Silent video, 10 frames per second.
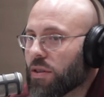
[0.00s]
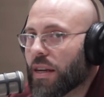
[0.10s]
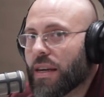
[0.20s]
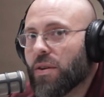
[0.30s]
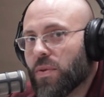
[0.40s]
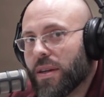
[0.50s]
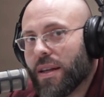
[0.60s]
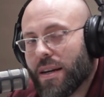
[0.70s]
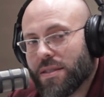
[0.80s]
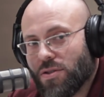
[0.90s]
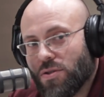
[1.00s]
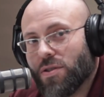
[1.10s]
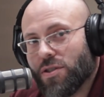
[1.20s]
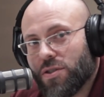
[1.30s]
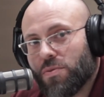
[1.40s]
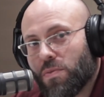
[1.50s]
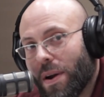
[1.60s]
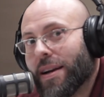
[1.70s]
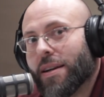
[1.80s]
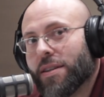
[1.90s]
think he realizes you can just
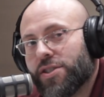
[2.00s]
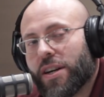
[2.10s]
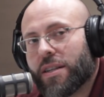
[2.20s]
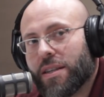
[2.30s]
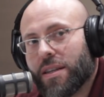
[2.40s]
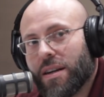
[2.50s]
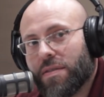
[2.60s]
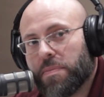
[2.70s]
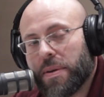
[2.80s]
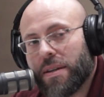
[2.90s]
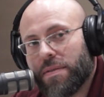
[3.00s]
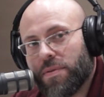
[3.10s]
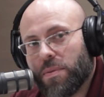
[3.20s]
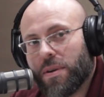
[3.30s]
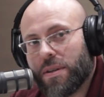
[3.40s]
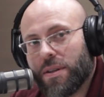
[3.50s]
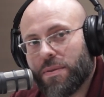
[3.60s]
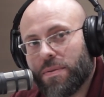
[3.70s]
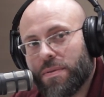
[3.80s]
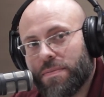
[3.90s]
write a check to the government if you want to.
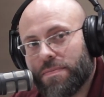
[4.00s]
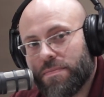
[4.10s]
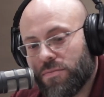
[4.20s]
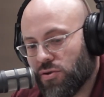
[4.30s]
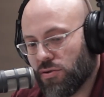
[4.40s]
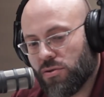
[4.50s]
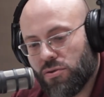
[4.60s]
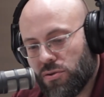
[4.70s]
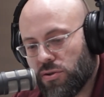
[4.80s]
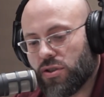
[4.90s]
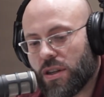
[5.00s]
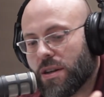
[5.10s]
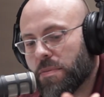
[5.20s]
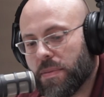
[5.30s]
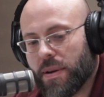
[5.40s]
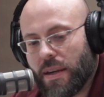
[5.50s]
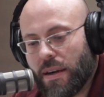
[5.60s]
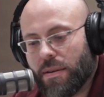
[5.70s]
Just send them money.